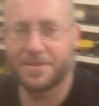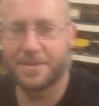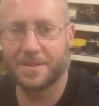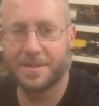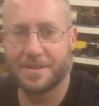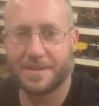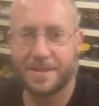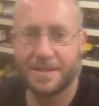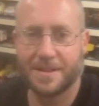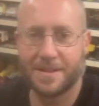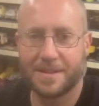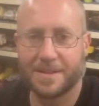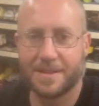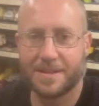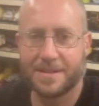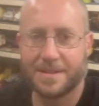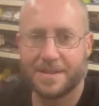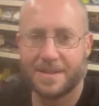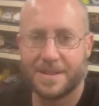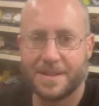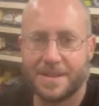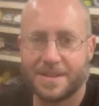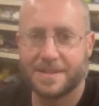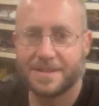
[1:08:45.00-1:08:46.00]
that
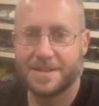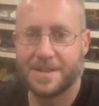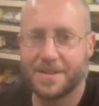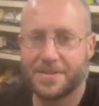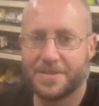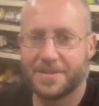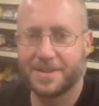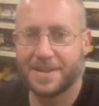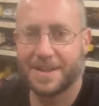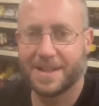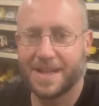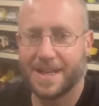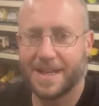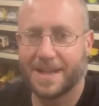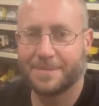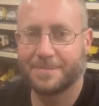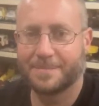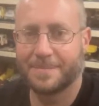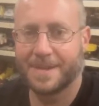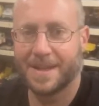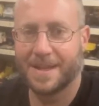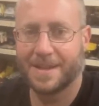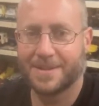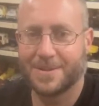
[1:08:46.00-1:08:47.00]
I
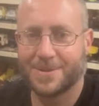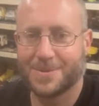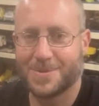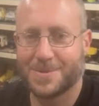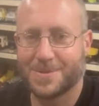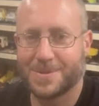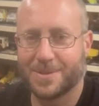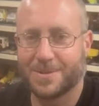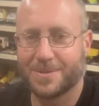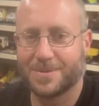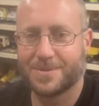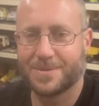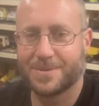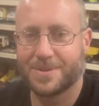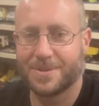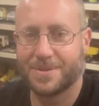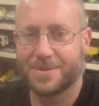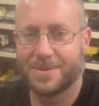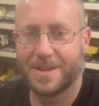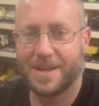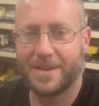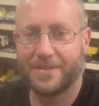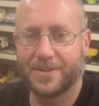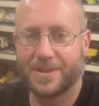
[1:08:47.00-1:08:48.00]
am not used to. So
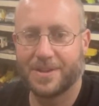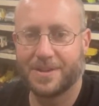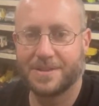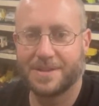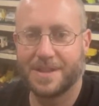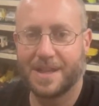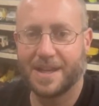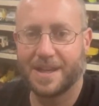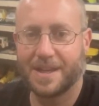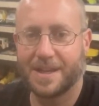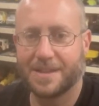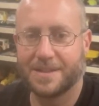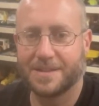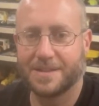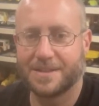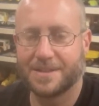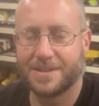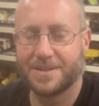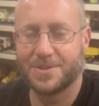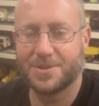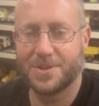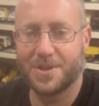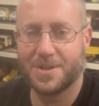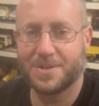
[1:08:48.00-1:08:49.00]
have a good day and
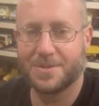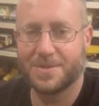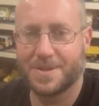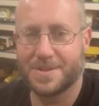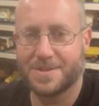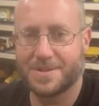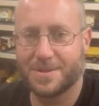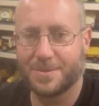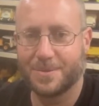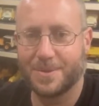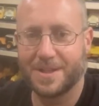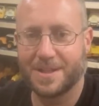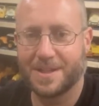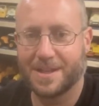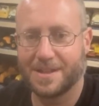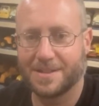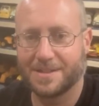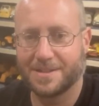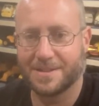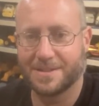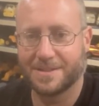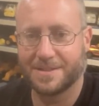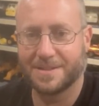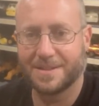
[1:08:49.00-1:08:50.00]
enjoy the rest of your weekend
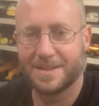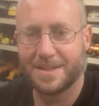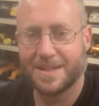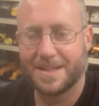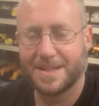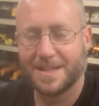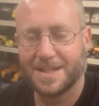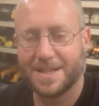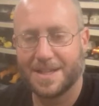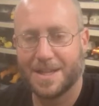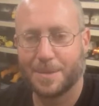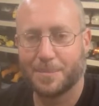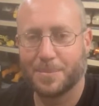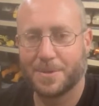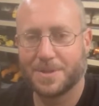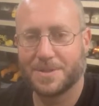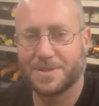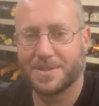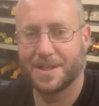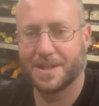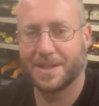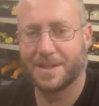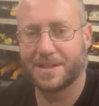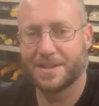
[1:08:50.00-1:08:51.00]
and
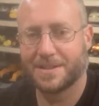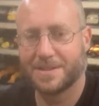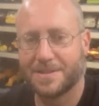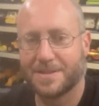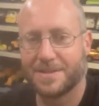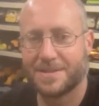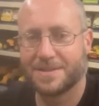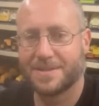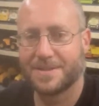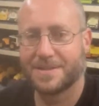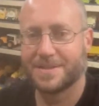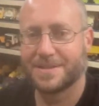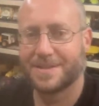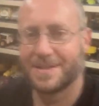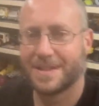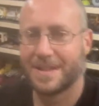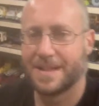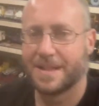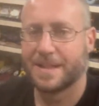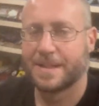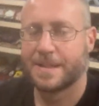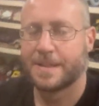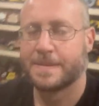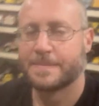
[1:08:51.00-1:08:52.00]
appreciate it.
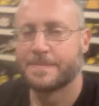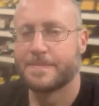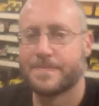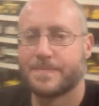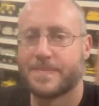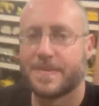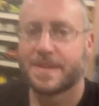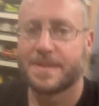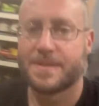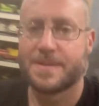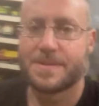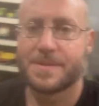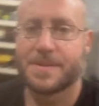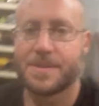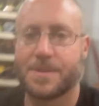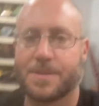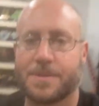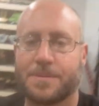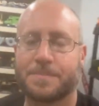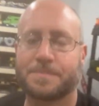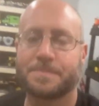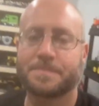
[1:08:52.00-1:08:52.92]
So,